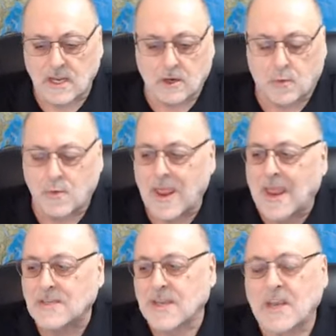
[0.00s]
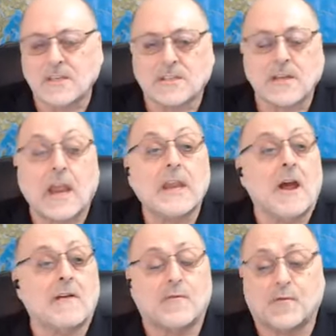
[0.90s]
it creates a state
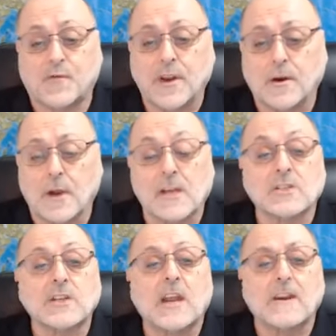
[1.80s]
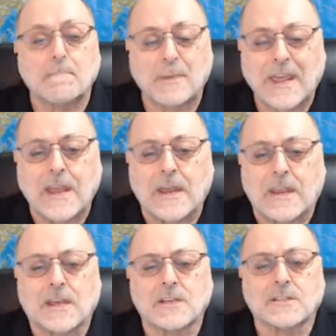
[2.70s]
of fear, a state of
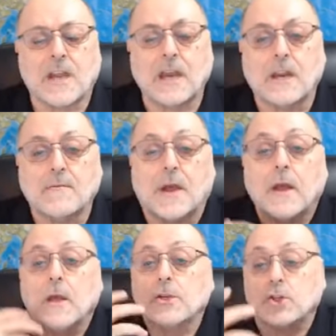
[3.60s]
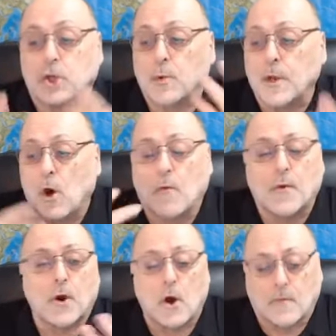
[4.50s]
panic, a state of the chewing
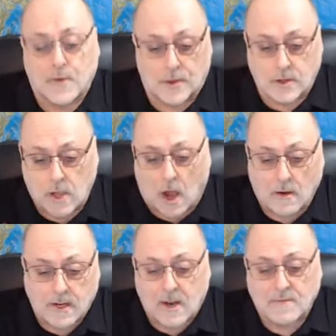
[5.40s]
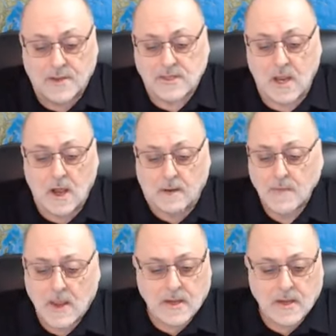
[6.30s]
over and over, the gnawing of the tongue,